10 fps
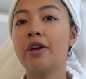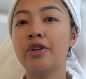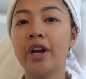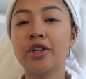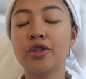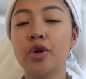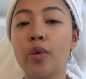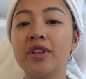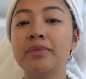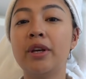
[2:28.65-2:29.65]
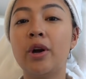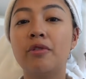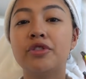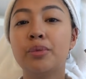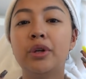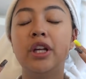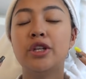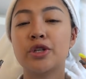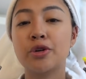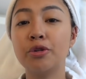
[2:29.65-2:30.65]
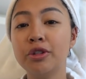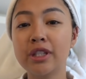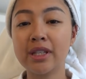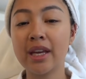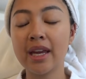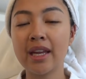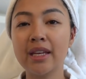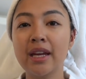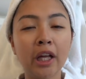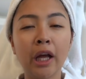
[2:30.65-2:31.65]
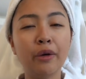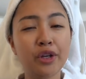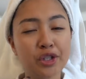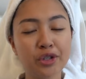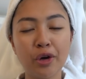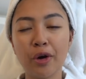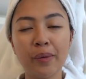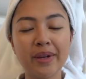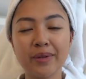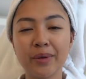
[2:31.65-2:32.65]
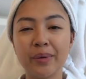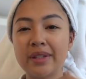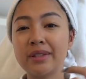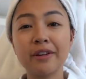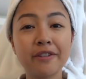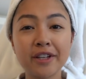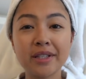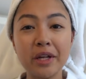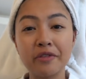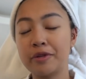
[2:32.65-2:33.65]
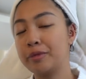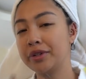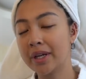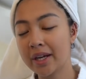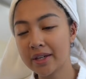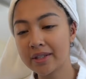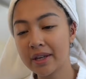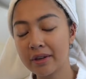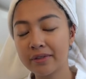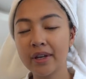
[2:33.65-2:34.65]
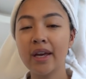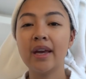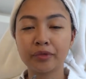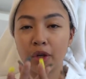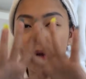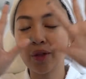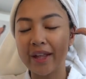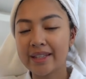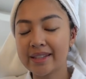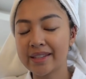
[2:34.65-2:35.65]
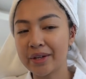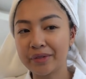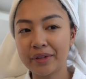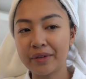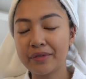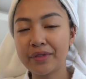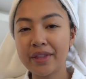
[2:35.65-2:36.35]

how you guys should always be comfortable in your own skin, how you should always, always love yourself and protect yourself, all that self-love